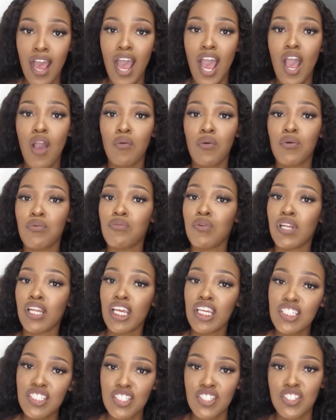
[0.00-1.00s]
our
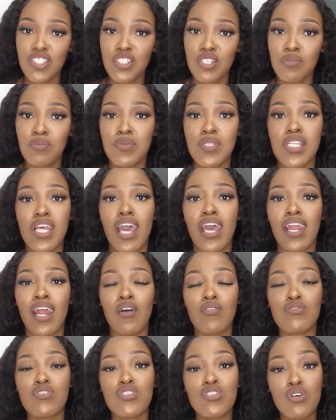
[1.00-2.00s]
relationships and
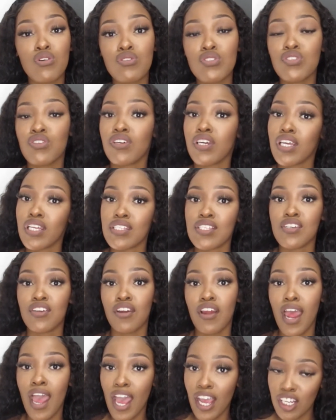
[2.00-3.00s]
our social
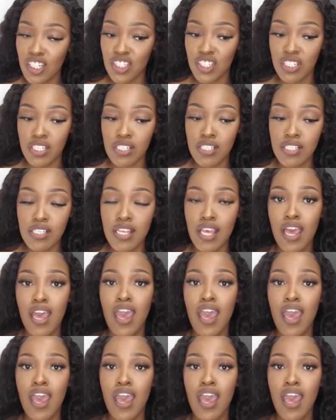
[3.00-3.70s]
interactions.